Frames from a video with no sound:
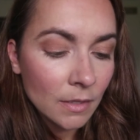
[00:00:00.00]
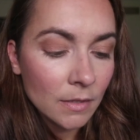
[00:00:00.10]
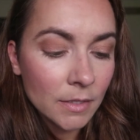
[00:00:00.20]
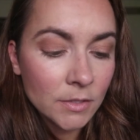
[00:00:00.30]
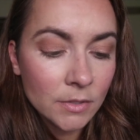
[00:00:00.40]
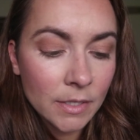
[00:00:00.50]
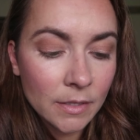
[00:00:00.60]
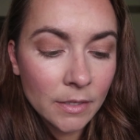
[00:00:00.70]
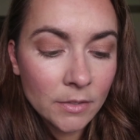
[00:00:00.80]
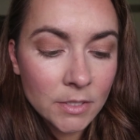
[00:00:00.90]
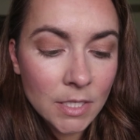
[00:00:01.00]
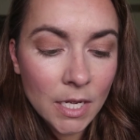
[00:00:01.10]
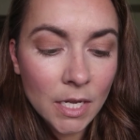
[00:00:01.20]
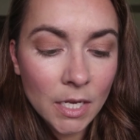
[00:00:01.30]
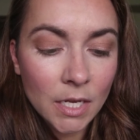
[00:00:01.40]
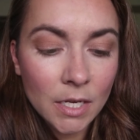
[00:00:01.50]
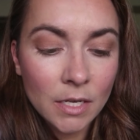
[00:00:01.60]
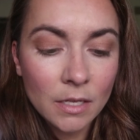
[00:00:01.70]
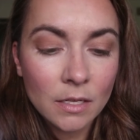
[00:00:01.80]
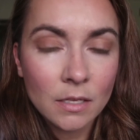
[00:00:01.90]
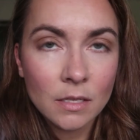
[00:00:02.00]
And then I do it on the other side.